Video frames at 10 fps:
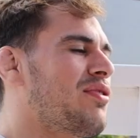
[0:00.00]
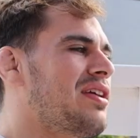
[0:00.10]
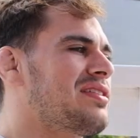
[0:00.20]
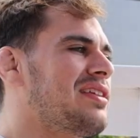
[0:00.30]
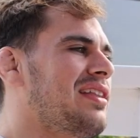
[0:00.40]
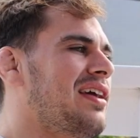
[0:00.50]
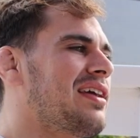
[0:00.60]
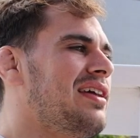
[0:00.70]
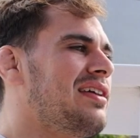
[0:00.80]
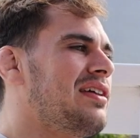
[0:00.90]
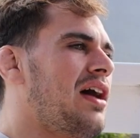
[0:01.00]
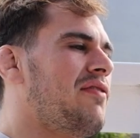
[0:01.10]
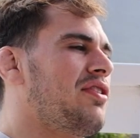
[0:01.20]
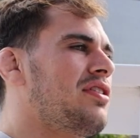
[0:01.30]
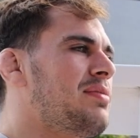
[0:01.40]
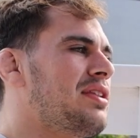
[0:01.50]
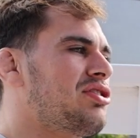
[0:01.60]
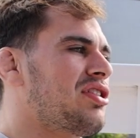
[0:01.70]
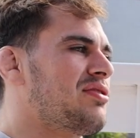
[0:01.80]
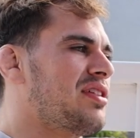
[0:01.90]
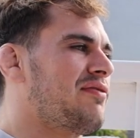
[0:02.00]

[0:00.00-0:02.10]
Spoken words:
Whereas in like, I've literally been to shows